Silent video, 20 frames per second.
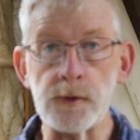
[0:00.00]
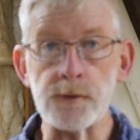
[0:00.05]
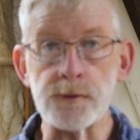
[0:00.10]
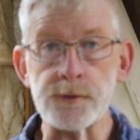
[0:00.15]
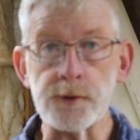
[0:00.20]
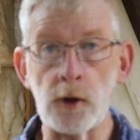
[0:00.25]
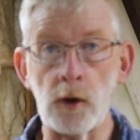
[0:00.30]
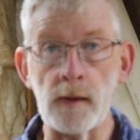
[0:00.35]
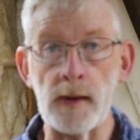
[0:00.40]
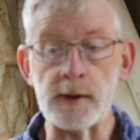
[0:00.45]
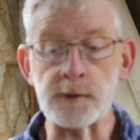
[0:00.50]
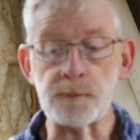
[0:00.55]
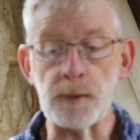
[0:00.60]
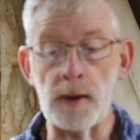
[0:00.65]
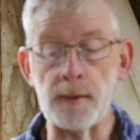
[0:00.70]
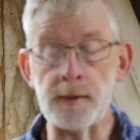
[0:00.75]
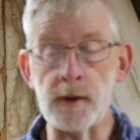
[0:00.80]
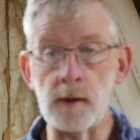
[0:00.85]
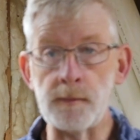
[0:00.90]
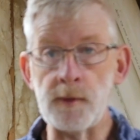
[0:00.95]
So that's
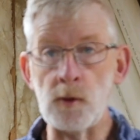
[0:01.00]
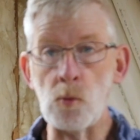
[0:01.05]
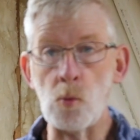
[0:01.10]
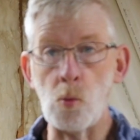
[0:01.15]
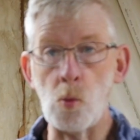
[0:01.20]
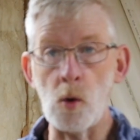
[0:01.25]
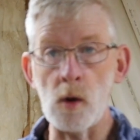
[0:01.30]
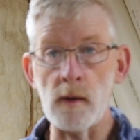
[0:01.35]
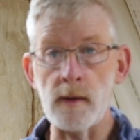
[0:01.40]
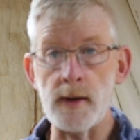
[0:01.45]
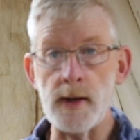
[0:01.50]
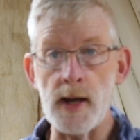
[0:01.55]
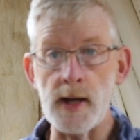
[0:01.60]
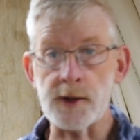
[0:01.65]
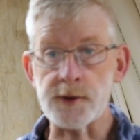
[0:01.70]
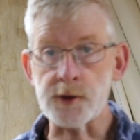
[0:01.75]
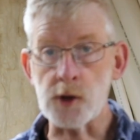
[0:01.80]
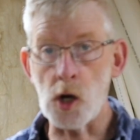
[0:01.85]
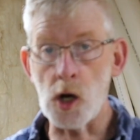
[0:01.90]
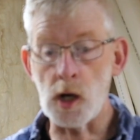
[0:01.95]
probably going to be one of the
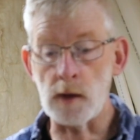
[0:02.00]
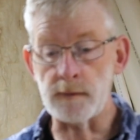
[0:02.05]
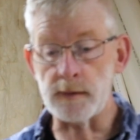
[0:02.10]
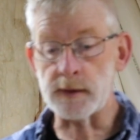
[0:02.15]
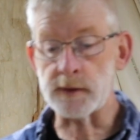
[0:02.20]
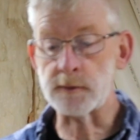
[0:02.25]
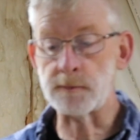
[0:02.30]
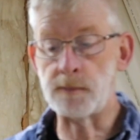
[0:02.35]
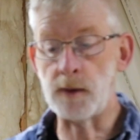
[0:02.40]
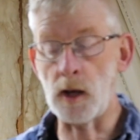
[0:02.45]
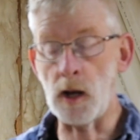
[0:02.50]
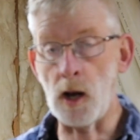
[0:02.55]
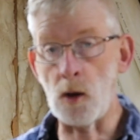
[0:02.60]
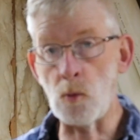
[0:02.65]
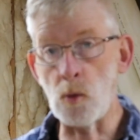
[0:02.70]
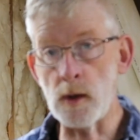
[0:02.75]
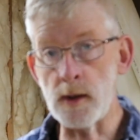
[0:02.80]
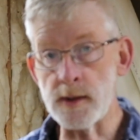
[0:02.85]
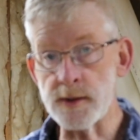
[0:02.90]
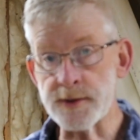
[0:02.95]
next carvings. But I
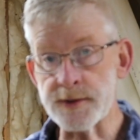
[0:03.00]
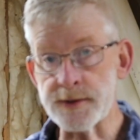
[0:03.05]
wanted to